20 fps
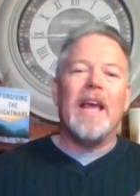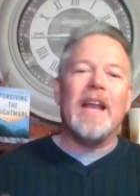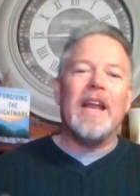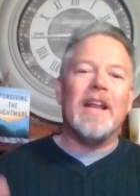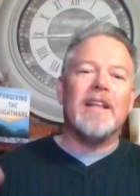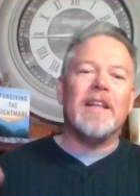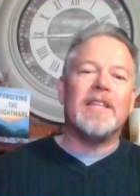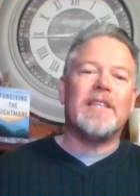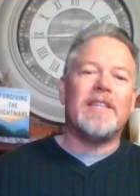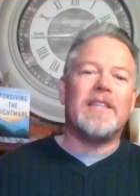
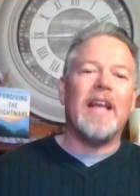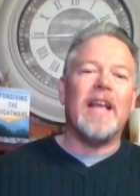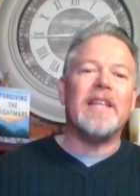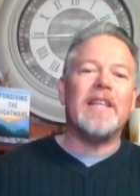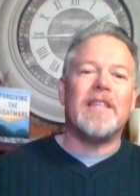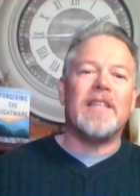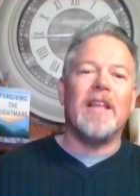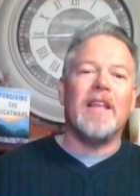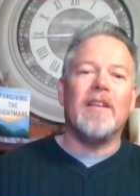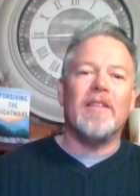And in a
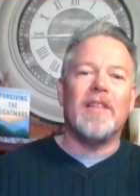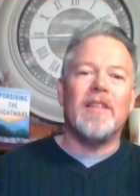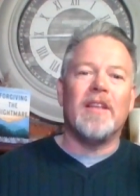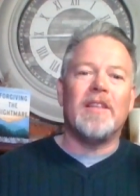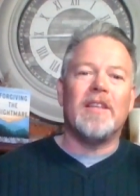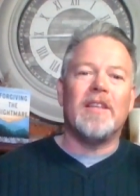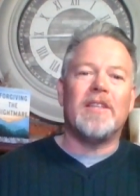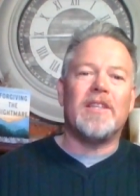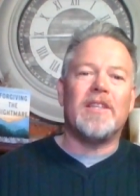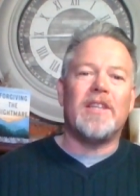sense, the,
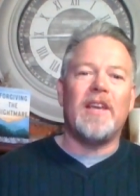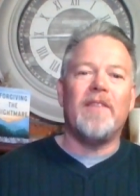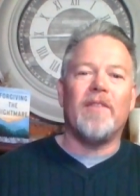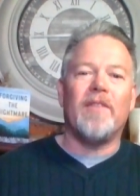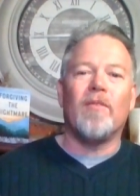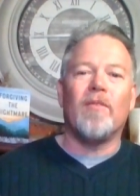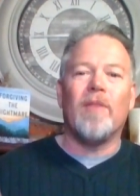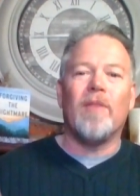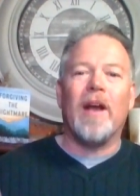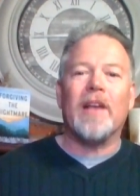the
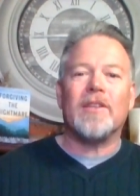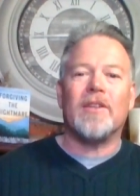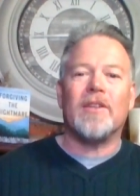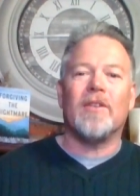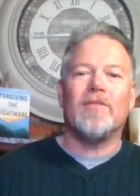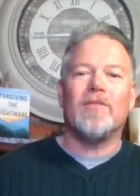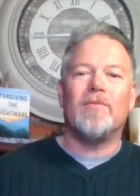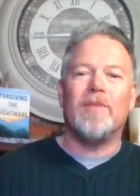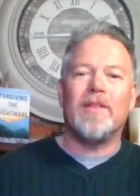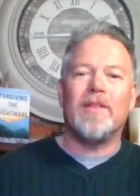deceiver
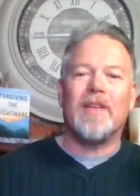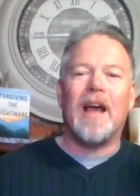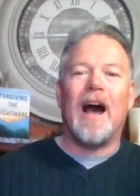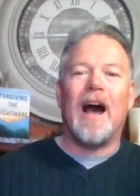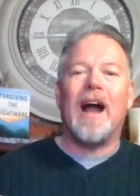wrestled with